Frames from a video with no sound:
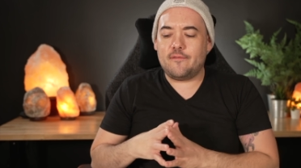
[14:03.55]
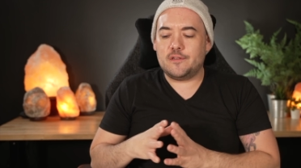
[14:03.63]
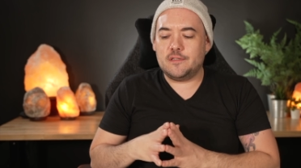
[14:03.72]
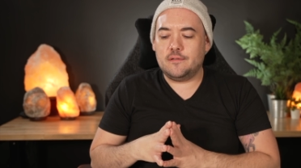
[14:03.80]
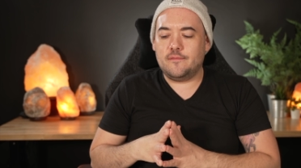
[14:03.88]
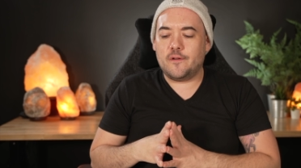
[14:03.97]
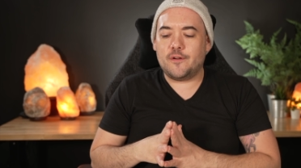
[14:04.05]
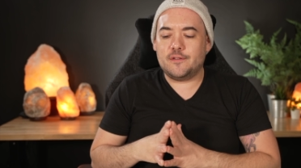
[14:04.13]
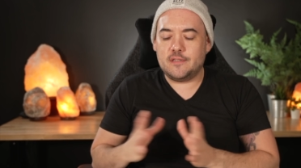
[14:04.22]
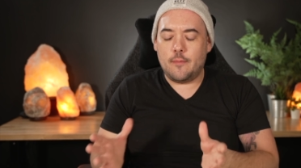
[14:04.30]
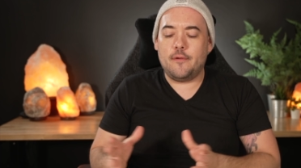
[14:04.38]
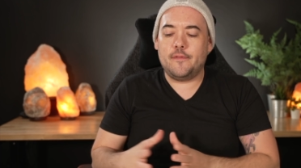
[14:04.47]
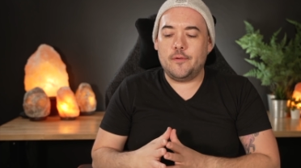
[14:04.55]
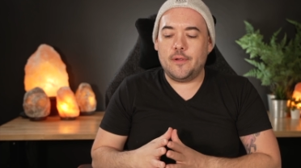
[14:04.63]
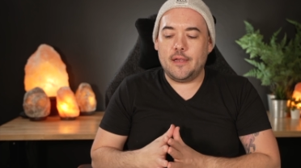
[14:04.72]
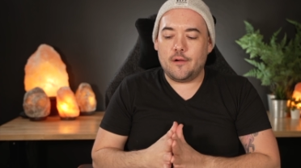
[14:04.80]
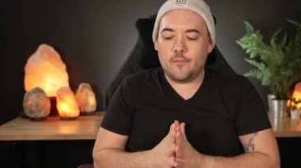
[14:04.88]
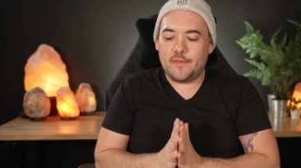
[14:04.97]
for for some of you
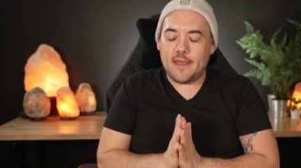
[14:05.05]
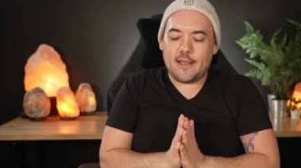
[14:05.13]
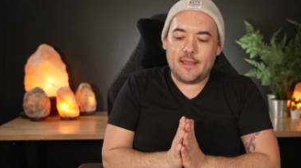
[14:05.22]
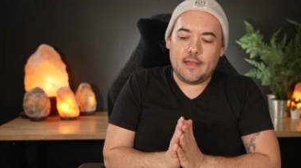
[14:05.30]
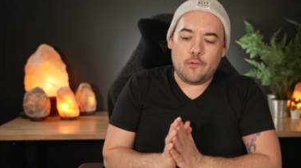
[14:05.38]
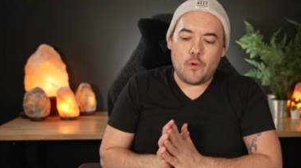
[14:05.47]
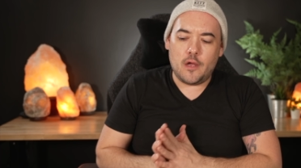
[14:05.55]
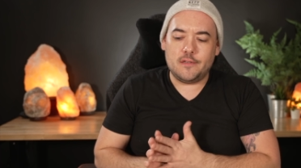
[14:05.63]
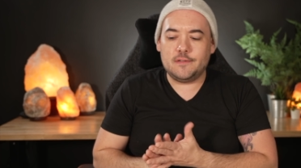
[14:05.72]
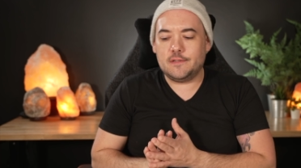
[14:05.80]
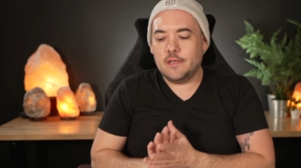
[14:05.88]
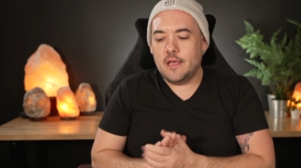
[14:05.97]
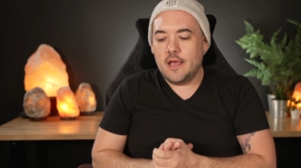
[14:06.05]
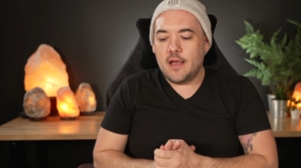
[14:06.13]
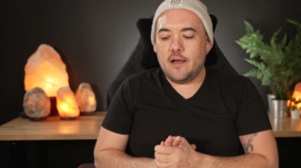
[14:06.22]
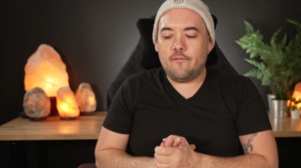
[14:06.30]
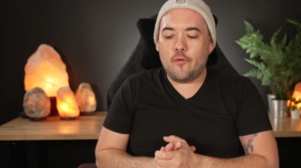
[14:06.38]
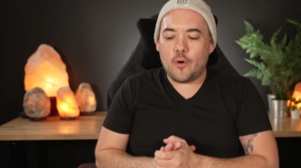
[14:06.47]
here with that King of Wands.
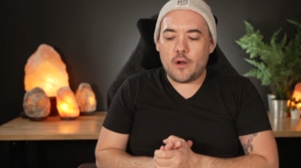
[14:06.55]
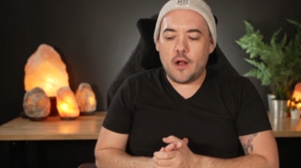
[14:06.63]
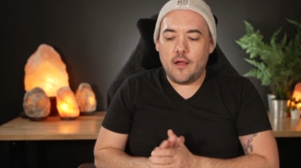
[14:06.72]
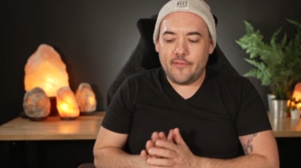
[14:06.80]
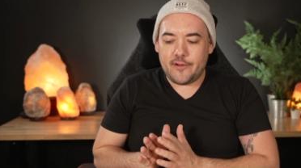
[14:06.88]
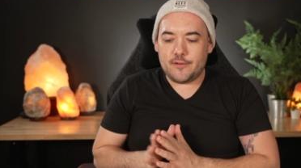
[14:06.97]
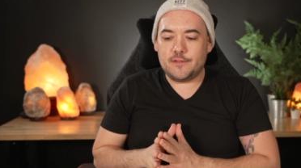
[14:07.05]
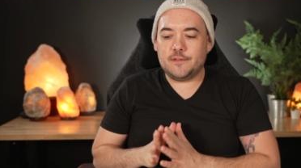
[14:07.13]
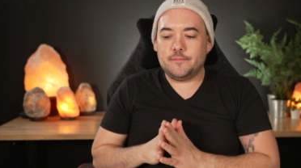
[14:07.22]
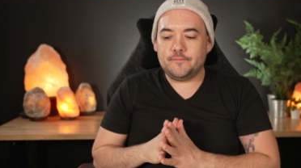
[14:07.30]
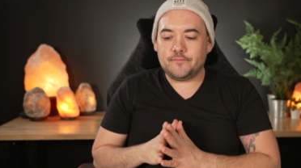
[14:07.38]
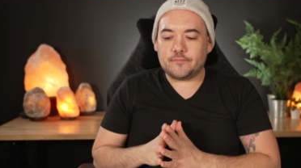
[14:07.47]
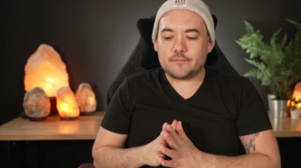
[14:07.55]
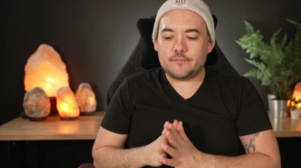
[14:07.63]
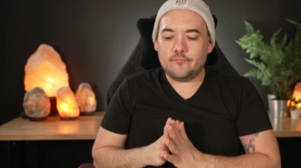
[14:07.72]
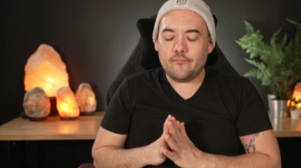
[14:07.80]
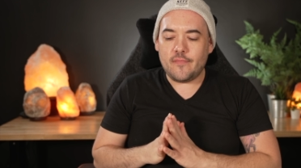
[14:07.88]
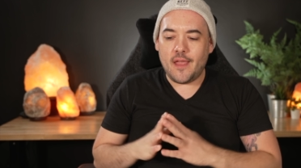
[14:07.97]
Uh, for others,
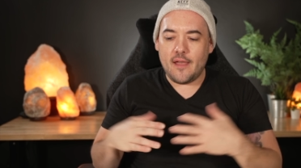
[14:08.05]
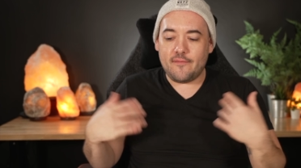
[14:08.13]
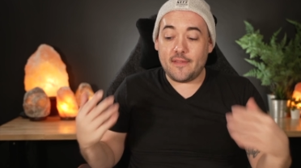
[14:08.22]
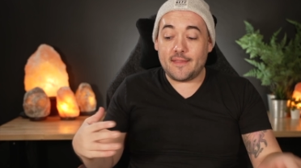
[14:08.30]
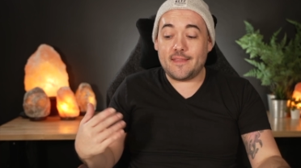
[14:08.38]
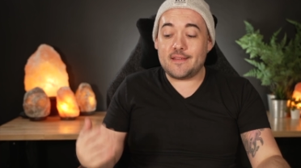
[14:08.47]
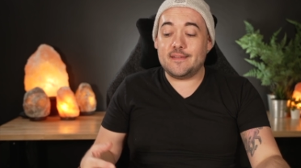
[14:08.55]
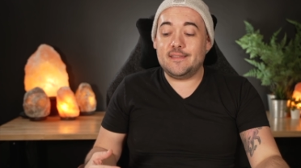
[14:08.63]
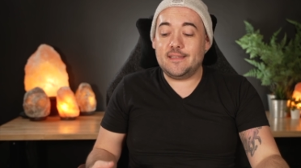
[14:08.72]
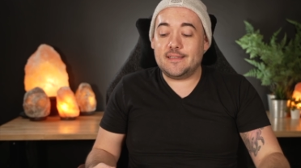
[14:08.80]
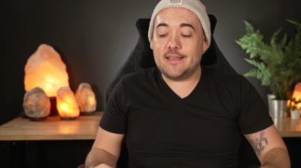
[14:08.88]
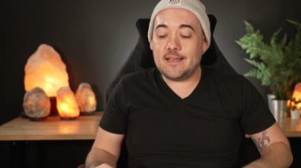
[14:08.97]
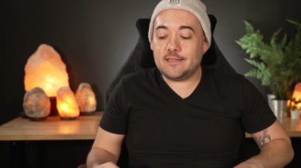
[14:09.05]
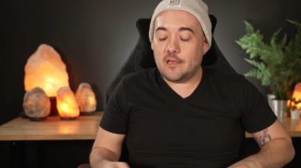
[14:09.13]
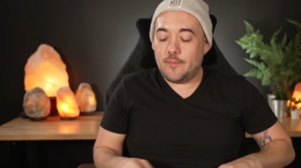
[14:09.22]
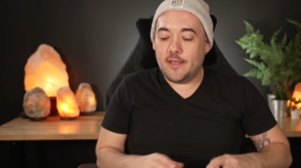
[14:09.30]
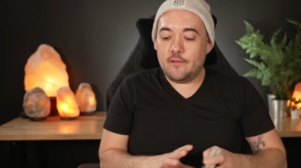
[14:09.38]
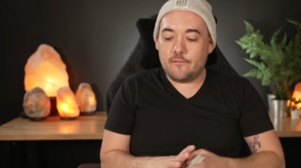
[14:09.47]
I feel like this is success
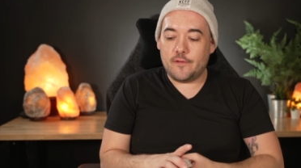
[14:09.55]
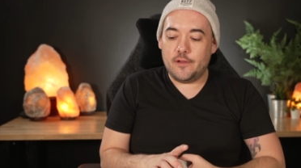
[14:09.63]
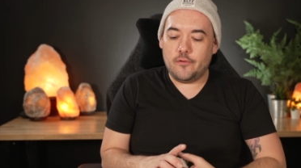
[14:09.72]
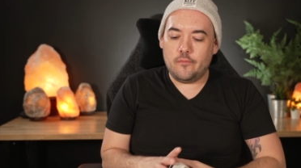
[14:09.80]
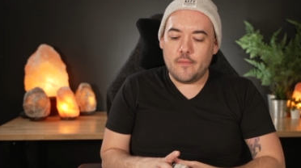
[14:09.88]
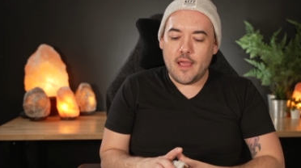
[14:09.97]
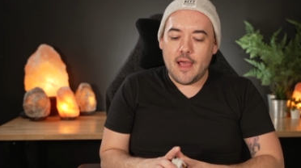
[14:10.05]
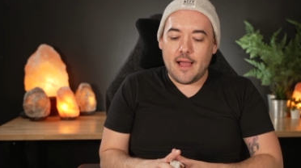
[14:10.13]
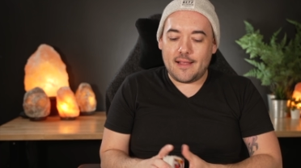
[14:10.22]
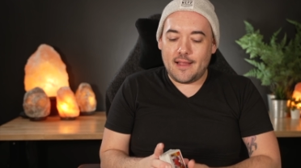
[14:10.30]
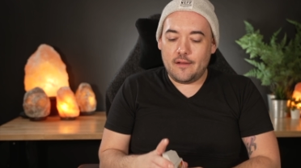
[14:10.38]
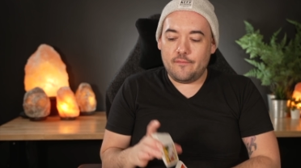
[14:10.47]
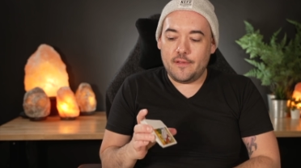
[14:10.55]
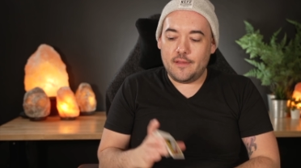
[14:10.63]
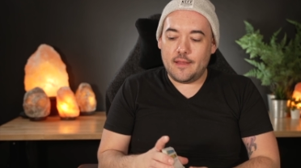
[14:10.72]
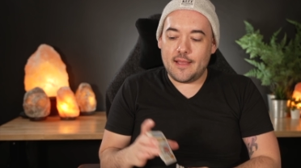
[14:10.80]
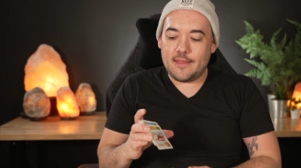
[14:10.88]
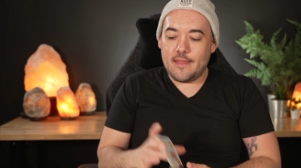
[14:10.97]
coming in for you. I kind of feel
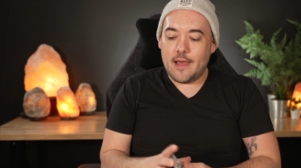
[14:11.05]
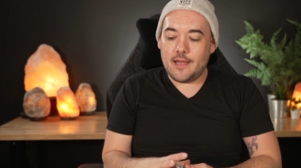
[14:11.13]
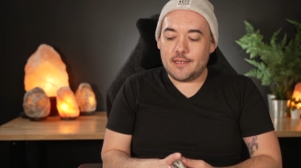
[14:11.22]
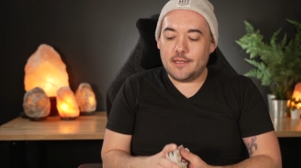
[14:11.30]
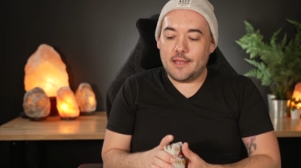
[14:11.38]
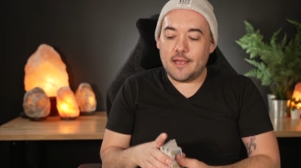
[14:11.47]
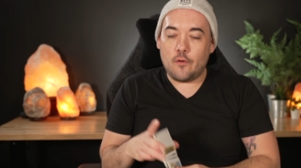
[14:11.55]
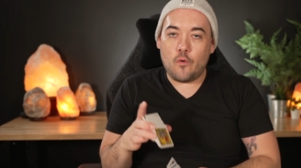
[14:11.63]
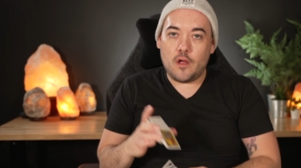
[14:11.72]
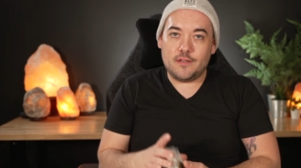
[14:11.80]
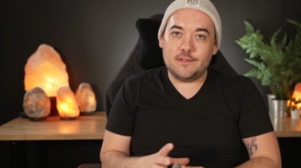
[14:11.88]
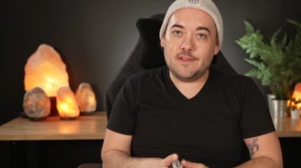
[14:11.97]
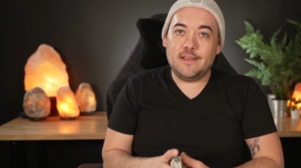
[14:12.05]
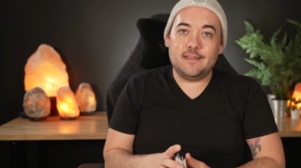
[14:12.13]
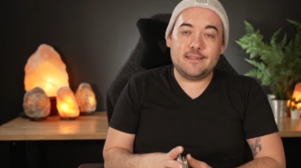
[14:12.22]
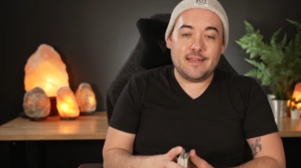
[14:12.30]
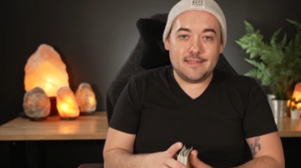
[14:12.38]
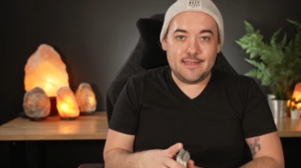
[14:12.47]
like that King of Wands
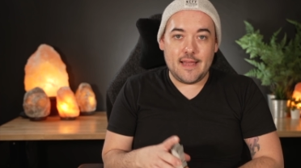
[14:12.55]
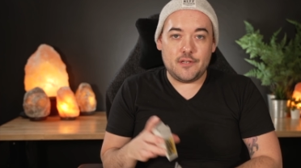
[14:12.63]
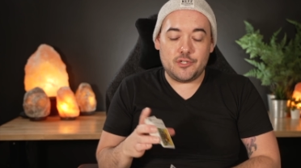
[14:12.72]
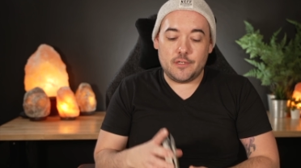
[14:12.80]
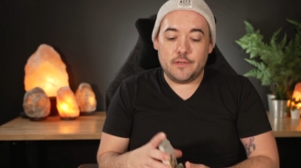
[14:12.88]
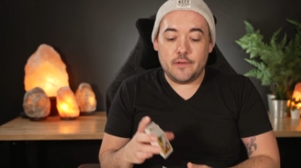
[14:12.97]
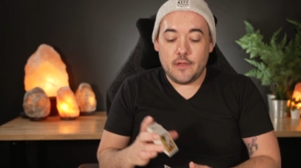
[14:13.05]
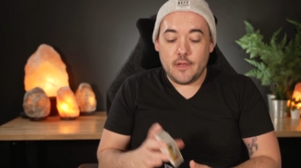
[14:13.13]
is attention